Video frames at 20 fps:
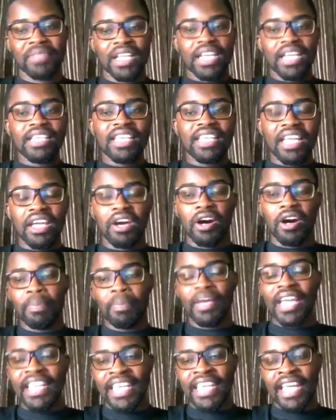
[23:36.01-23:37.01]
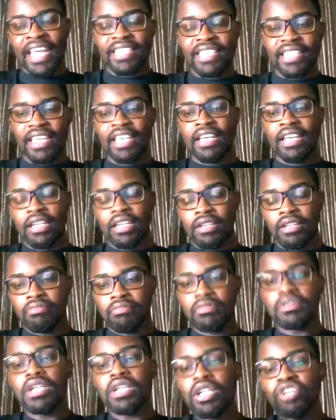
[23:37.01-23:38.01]
They help Aaenics in
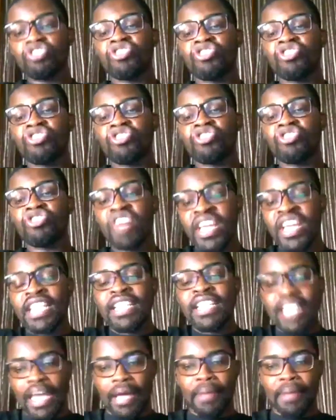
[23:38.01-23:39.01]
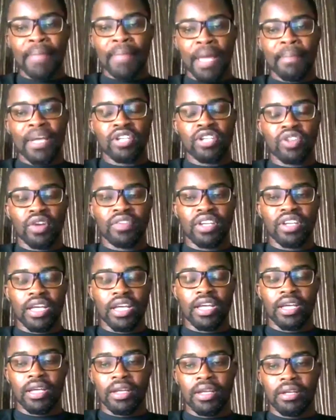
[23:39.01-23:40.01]
training the members of
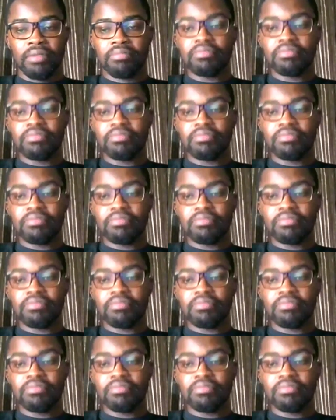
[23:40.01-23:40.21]
the